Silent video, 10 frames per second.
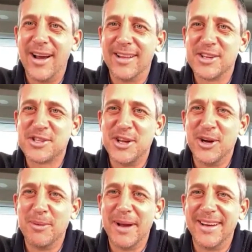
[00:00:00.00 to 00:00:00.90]
All right, let's
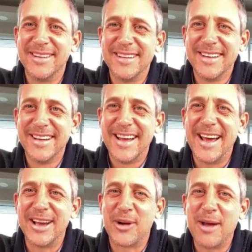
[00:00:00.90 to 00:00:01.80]
do it, man.
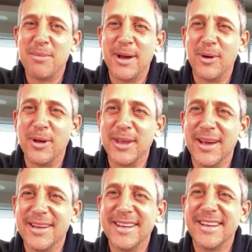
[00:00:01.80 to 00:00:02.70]
Hey, great being with you.